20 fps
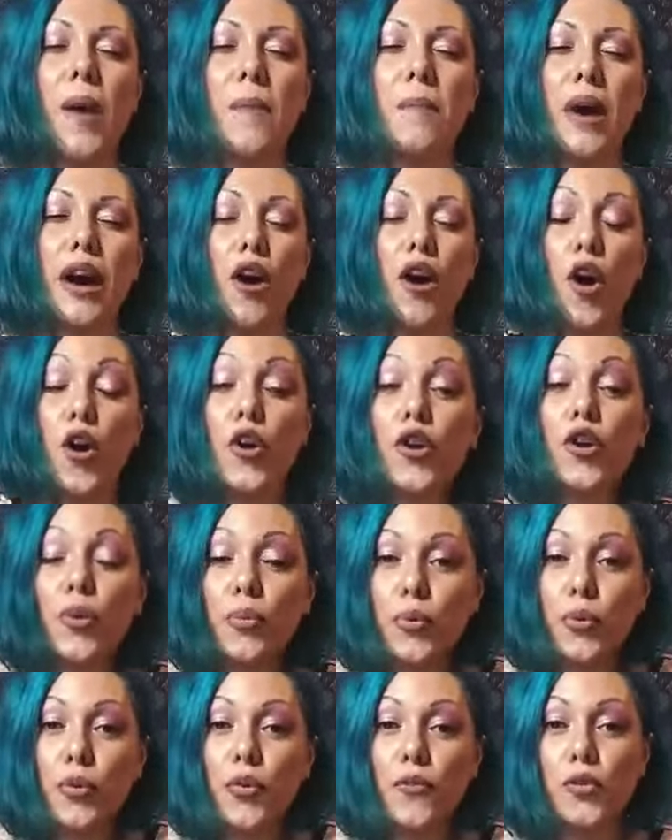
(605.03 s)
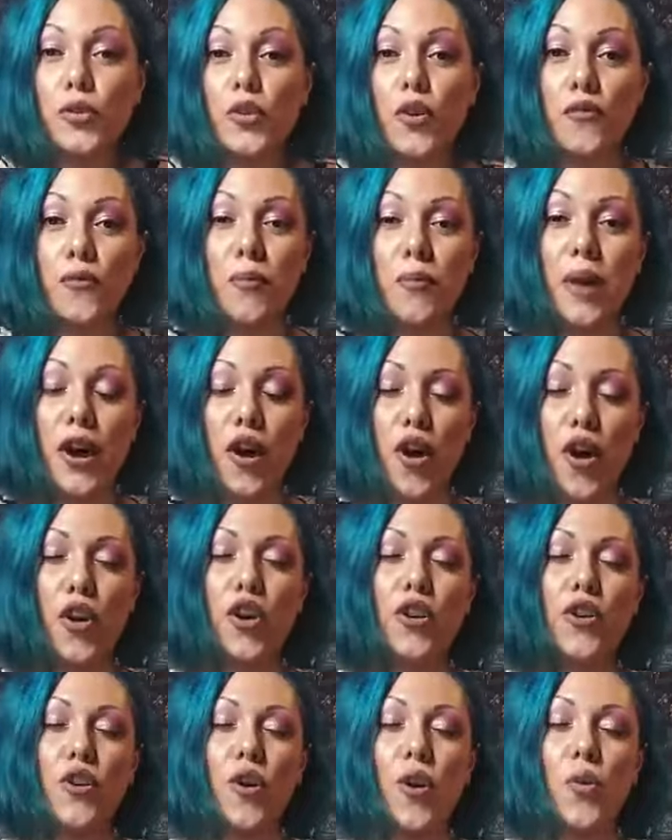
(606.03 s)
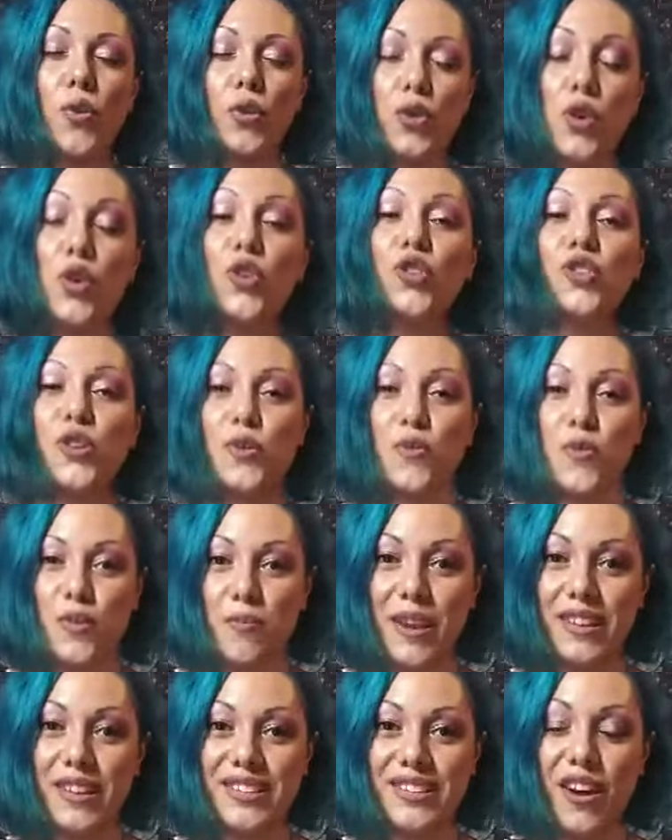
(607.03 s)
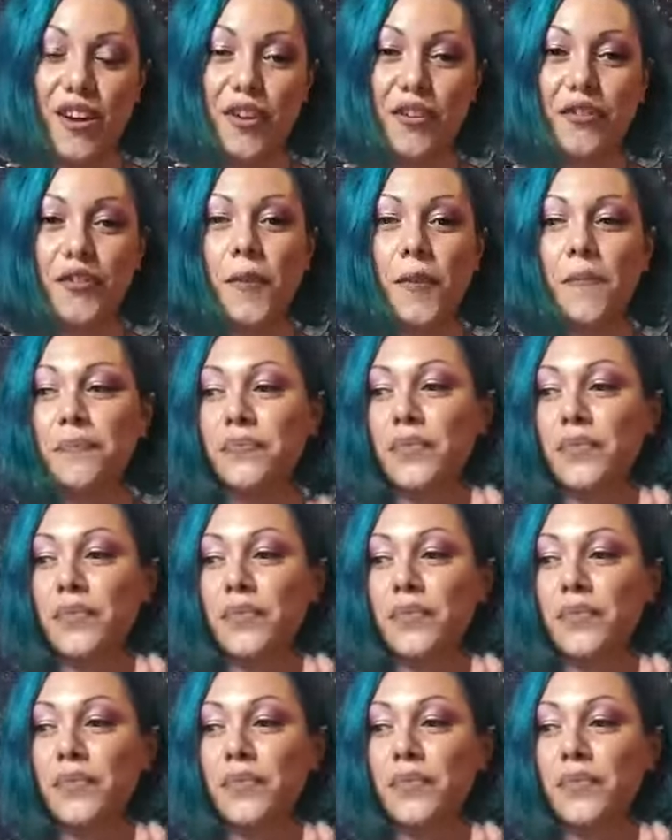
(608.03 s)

my own approval, of my own union with myself.